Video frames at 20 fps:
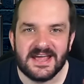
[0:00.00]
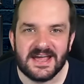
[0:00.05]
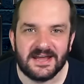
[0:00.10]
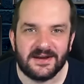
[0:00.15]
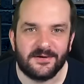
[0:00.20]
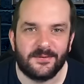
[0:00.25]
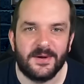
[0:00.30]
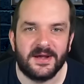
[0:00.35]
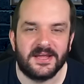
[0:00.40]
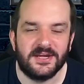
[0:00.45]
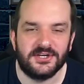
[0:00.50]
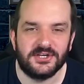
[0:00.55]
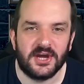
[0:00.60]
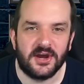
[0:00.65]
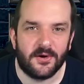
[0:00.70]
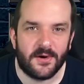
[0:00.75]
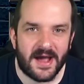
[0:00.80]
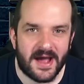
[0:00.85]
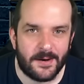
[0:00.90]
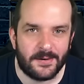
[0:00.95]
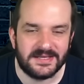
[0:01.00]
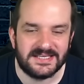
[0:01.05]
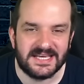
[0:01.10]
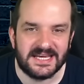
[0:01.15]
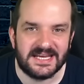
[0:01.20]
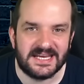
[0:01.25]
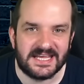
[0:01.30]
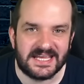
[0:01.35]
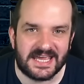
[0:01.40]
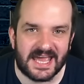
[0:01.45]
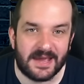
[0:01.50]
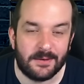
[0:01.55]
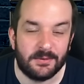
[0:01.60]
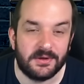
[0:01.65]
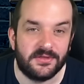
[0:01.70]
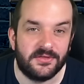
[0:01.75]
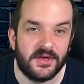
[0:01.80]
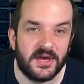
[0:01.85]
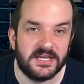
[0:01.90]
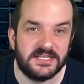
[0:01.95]
and I'll quickly show you how I did in Game
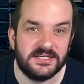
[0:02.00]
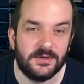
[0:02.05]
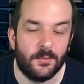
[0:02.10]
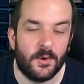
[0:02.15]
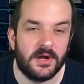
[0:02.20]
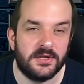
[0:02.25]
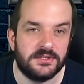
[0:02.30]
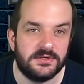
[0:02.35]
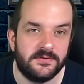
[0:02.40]
Week thirty-one.